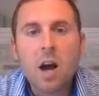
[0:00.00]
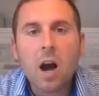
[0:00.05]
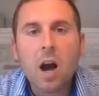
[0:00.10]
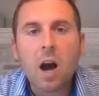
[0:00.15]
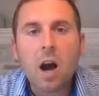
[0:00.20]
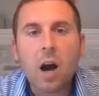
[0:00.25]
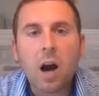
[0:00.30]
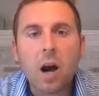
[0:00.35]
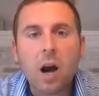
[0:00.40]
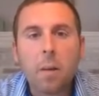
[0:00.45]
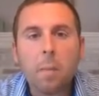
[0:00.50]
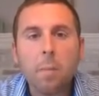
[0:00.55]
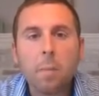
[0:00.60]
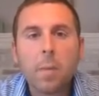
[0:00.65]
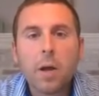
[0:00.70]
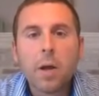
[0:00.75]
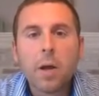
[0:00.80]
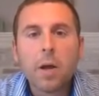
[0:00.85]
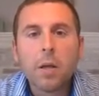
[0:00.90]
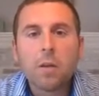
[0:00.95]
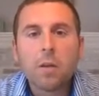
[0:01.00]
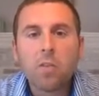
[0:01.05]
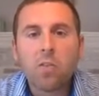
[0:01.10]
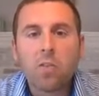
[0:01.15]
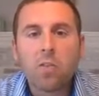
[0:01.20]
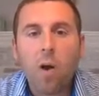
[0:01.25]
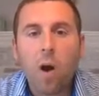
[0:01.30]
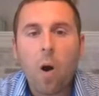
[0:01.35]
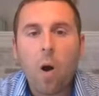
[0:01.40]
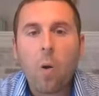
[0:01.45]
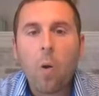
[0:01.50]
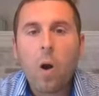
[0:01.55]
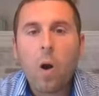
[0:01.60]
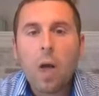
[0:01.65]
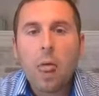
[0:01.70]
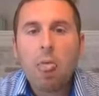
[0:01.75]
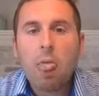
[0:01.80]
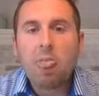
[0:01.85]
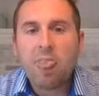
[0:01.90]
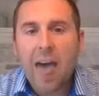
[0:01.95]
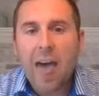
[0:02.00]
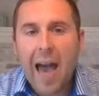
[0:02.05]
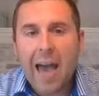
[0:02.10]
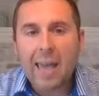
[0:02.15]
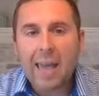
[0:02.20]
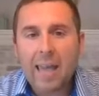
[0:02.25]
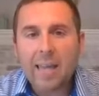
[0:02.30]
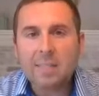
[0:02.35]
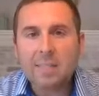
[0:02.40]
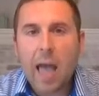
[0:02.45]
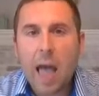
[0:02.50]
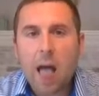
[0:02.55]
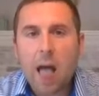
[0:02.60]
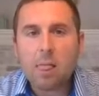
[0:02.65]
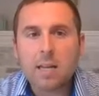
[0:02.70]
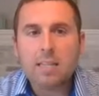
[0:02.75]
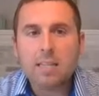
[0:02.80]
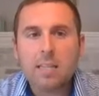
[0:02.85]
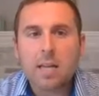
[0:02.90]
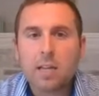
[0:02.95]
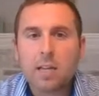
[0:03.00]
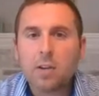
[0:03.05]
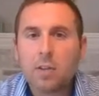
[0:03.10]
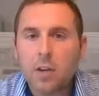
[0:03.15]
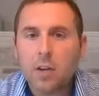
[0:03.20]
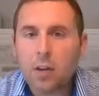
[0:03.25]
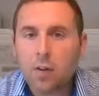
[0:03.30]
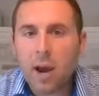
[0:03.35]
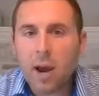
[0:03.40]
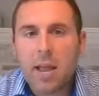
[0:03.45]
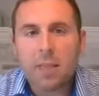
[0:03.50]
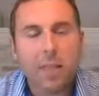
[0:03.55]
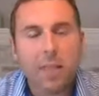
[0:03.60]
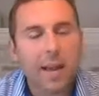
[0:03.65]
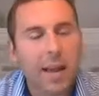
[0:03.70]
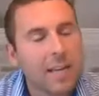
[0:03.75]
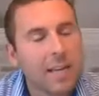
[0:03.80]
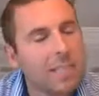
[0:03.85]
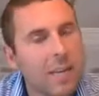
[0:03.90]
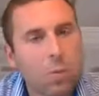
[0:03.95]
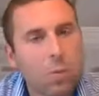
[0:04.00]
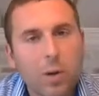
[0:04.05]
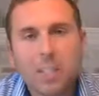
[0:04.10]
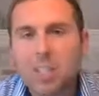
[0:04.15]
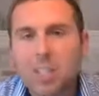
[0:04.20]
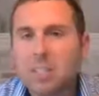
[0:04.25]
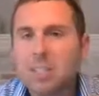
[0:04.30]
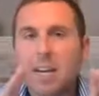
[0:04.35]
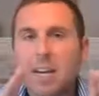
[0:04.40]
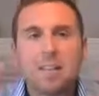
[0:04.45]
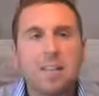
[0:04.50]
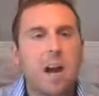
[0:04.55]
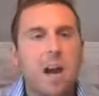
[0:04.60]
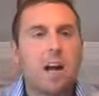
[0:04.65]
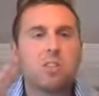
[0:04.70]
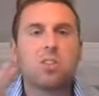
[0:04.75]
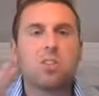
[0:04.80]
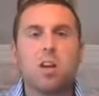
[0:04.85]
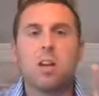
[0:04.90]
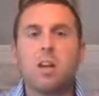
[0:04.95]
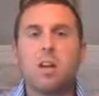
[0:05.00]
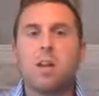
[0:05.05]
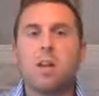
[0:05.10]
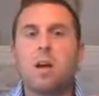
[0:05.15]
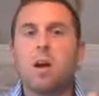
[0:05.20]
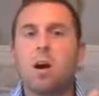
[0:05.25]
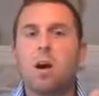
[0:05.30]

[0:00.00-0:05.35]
Um, so that is Alexander the Great. Like I said, we're just going to touch on